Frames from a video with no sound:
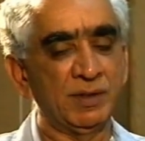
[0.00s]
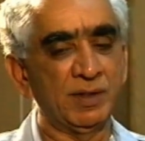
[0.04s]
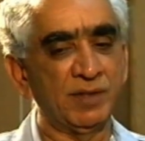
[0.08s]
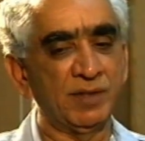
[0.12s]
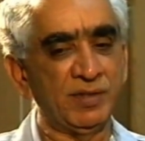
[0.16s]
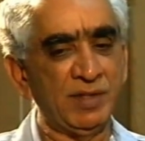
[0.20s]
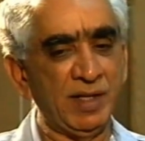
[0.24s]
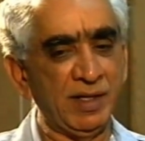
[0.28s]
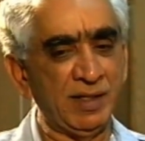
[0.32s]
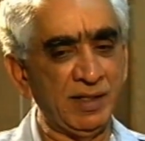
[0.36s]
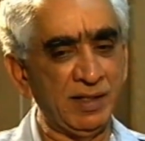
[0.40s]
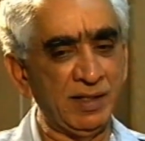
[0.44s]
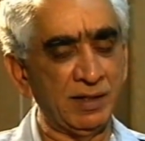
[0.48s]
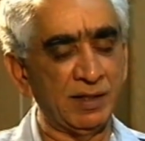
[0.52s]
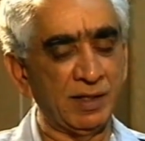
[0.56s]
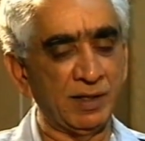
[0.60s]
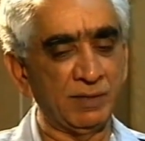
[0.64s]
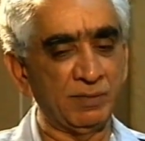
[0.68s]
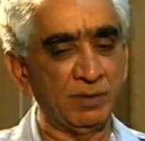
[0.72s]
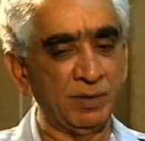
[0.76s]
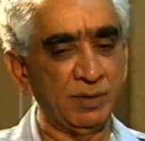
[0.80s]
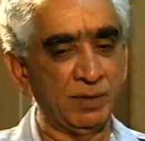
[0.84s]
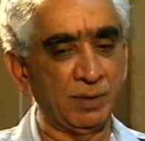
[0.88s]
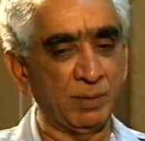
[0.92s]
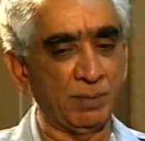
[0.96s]
The second
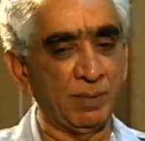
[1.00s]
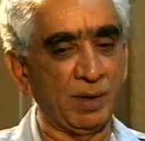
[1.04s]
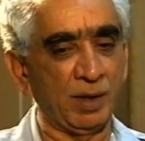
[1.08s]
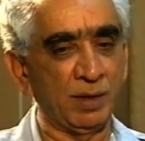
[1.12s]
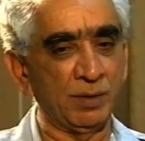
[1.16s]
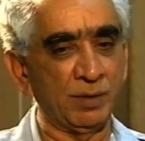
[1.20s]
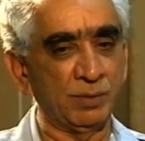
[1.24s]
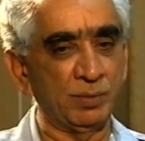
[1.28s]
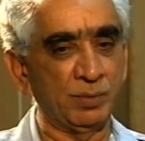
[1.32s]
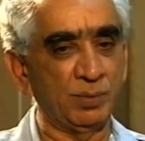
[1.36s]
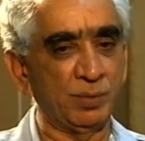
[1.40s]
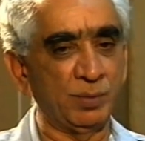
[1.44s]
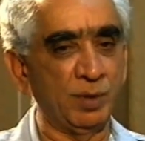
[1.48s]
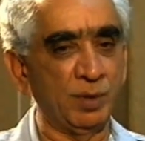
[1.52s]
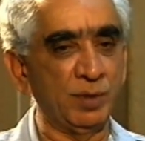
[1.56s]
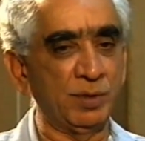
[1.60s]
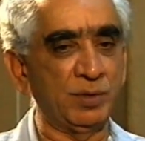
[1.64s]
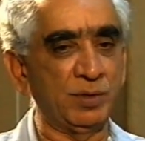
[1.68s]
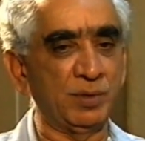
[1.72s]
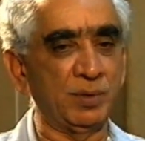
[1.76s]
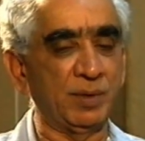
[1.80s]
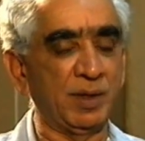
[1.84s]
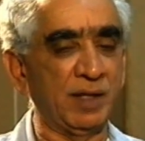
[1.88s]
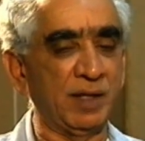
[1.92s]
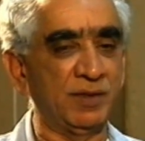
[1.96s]
level about what
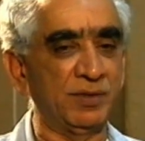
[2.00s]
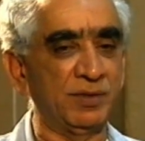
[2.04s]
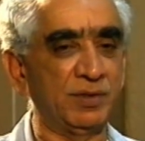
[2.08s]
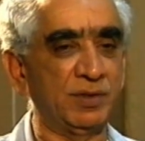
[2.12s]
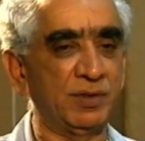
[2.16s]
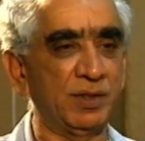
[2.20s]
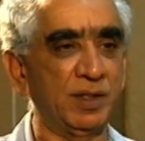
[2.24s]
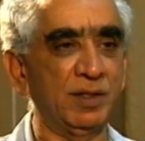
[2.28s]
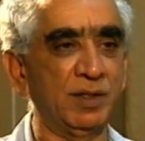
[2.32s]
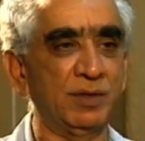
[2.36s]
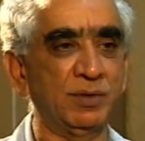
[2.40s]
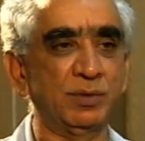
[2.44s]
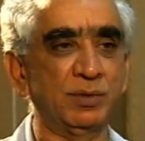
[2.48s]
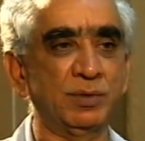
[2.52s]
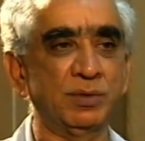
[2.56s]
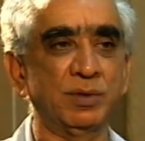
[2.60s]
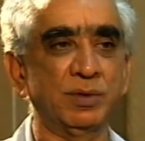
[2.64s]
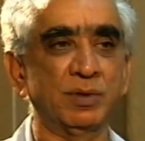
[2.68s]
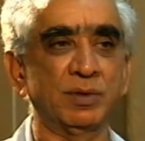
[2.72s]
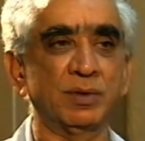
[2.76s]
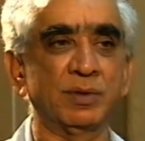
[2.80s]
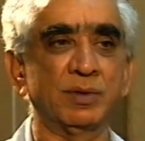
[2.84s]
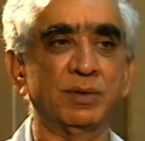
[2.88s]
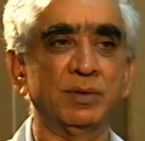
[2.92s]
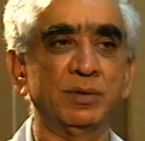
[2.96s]
United States
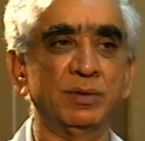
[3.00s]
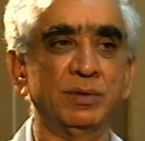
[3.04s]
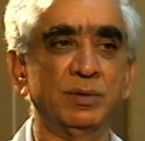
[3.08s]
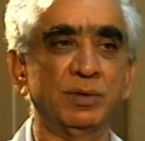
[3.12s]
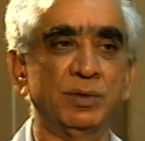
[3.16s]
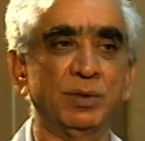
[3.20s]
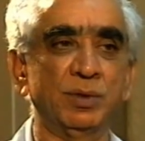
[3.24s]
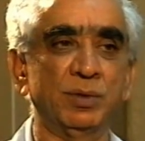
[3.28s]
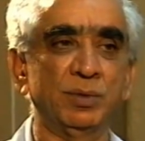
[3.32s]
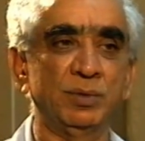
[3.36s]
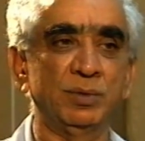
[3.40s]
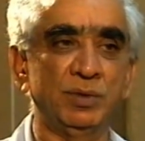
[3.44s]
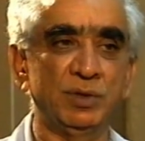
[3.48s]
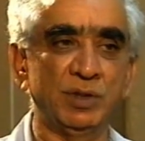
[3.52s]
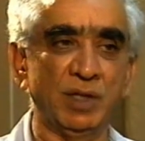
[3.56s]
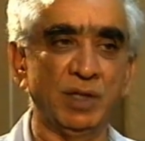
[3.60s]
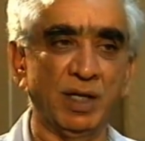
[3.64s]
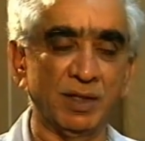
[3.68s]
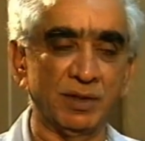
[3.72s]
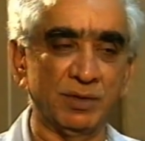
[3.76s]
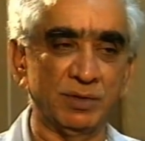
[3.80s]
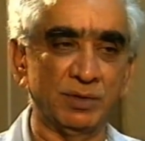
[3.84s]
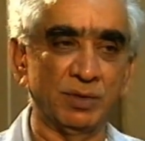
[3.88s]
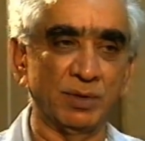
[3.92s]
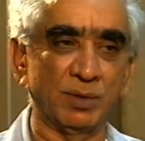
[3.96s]
should
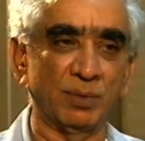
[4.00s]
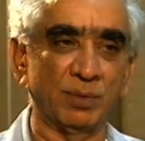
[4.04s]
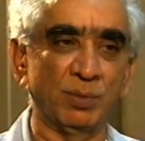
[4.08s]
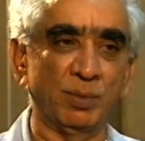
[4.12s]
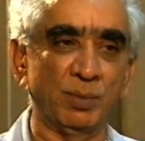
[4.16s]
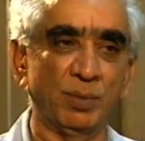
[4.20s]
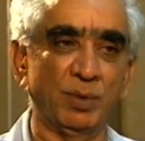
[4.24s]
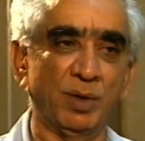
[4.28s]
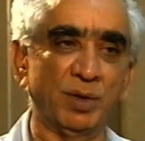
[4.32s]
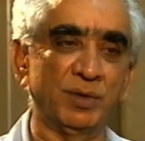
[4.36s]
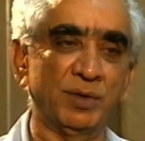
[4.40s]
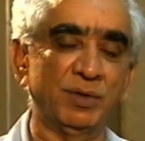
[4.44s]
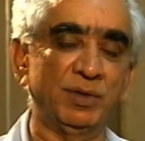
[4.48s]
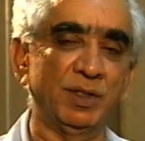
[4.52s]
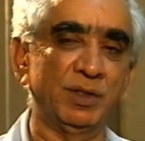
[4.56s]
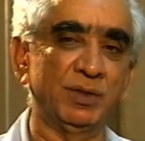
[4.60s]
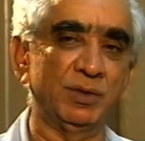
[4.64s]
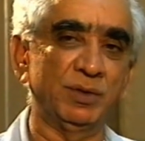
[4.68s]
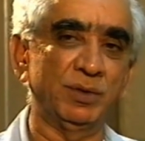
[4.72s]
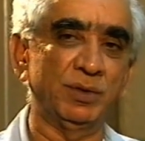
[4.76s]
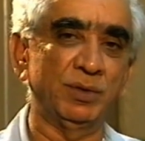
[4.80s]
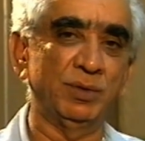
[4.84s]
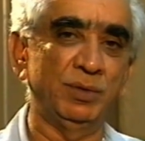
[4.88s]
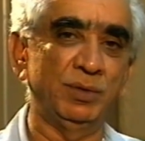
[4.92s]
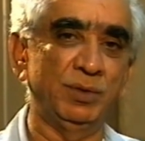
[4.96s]
judge or what they
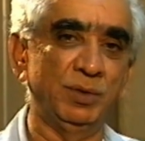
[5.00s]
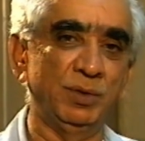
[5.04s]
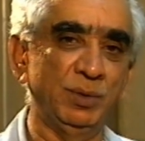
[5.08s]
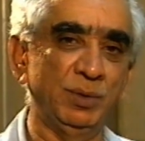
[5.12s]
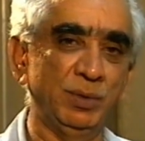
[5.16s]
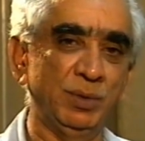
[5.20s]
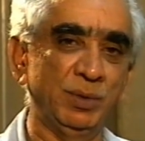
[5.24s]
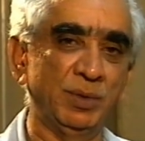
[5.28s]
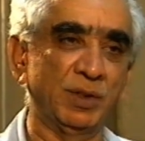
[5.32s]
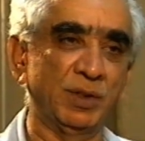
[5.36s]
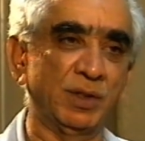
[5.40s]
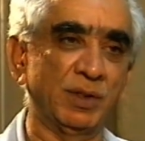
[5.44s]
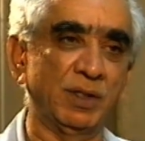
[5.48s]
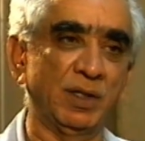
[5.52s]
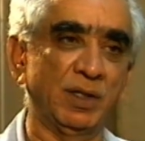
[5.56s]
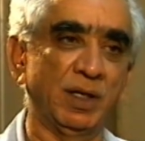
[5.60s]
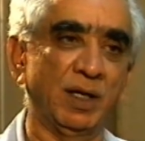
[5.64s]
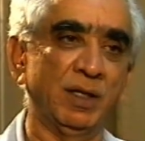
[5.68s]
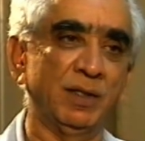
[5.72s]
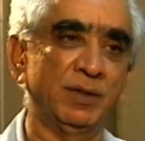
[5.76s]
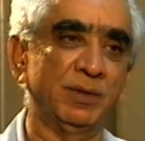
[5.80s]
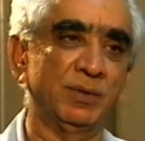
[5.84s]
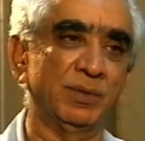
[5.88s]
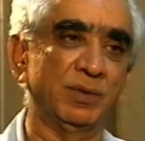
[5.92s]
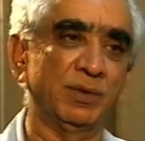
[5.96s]
should do in
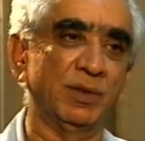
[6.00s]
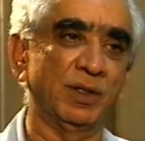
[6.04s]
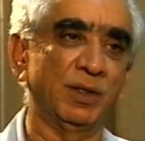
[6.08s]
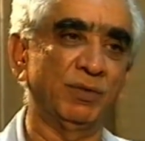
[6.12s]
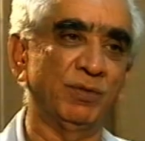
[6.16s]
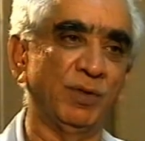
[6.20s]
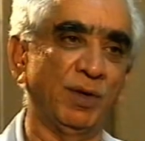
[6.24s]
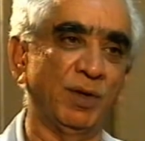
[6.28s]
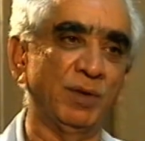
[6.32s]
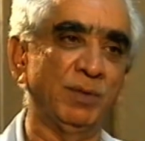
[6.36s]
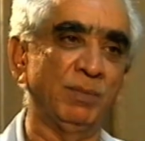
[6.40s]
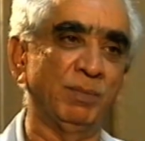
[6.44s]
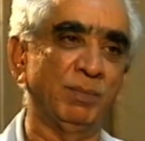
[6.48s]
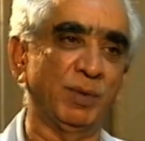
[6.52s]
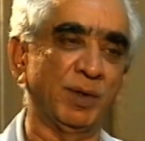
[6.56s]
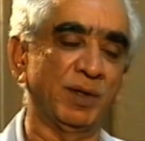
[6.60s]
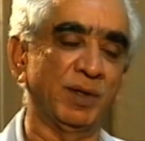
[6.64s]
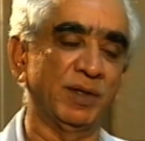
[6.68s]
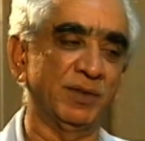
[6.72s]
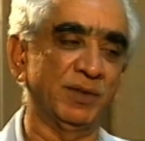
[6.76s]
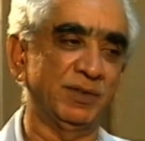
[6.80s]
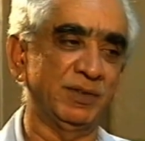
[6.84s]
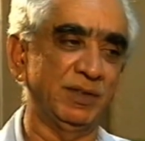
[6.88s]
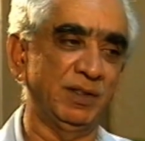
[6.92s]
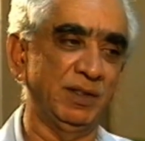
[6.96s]
regard to their foreign
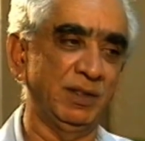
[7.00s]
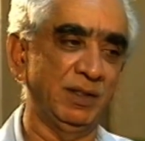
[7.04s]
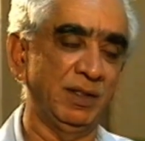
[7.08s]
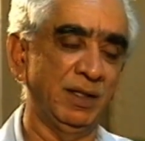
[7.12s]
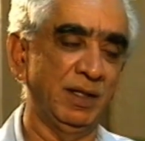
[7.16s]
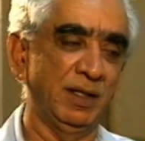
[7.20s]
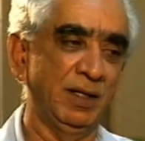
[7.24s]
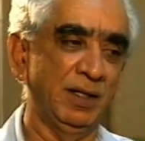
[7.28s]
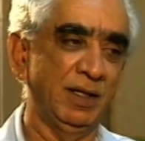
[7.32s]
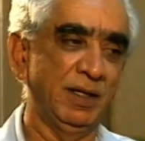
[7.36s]
policy.